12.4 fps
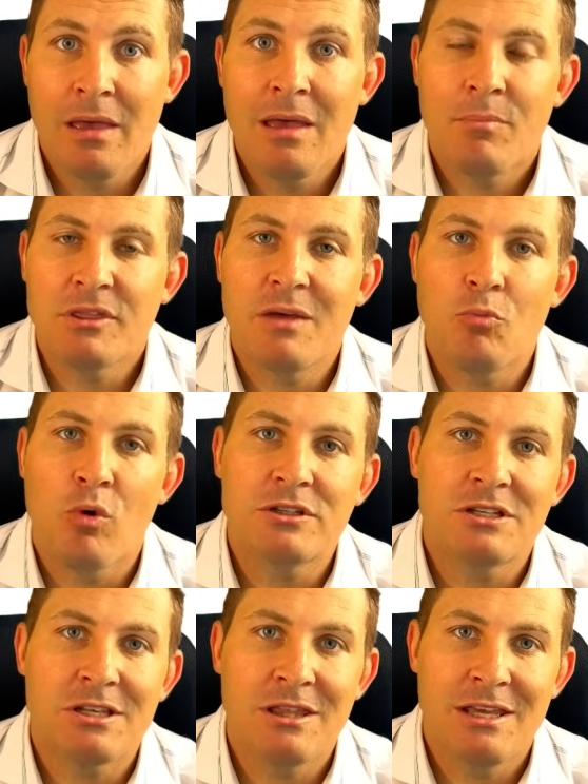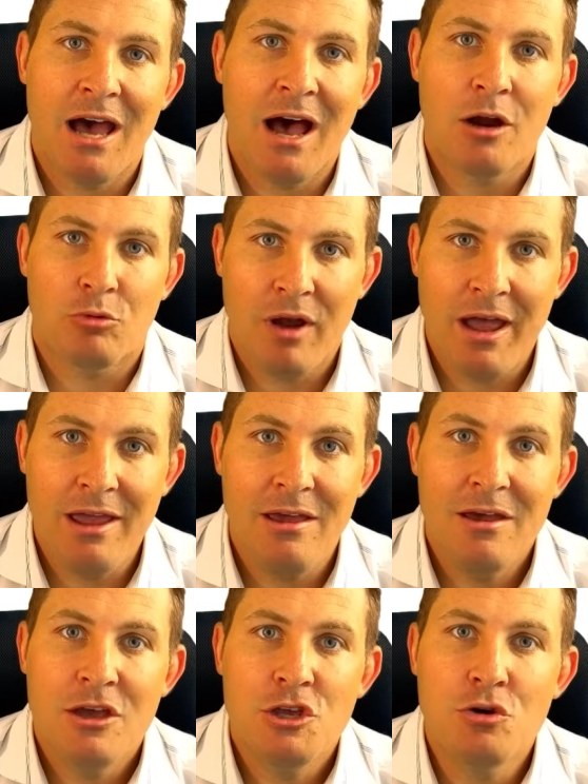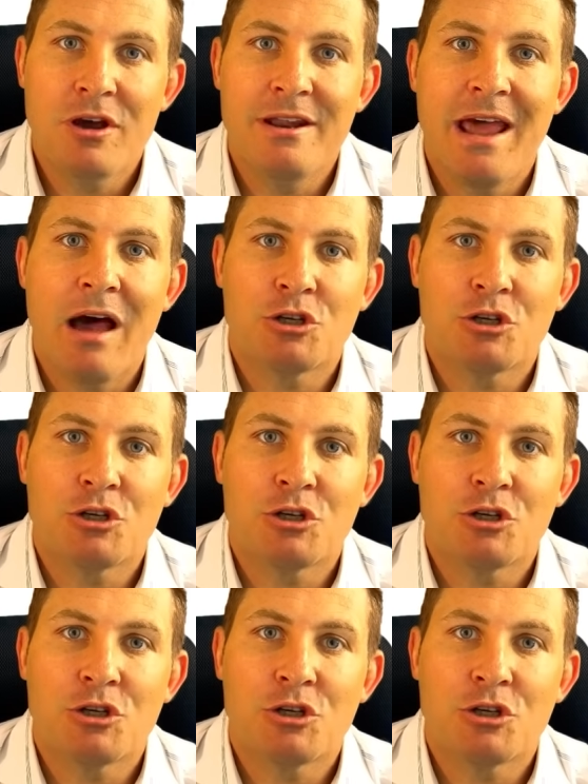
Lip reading: But then once it's in the IRA, you can now